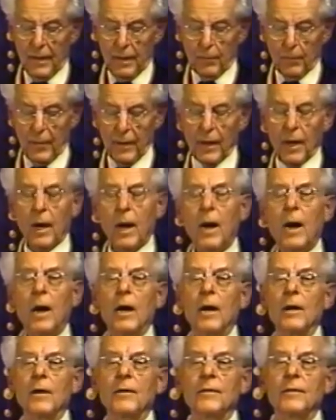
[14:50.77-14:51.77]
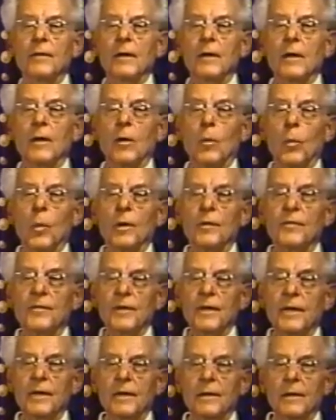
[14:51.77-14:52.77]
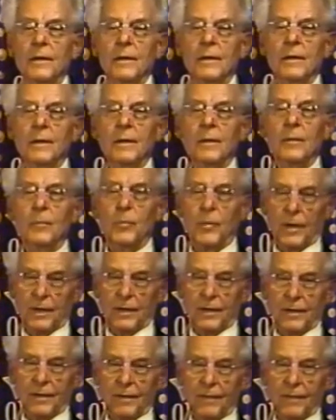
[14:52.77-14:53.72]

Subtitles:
my heart was near breaking.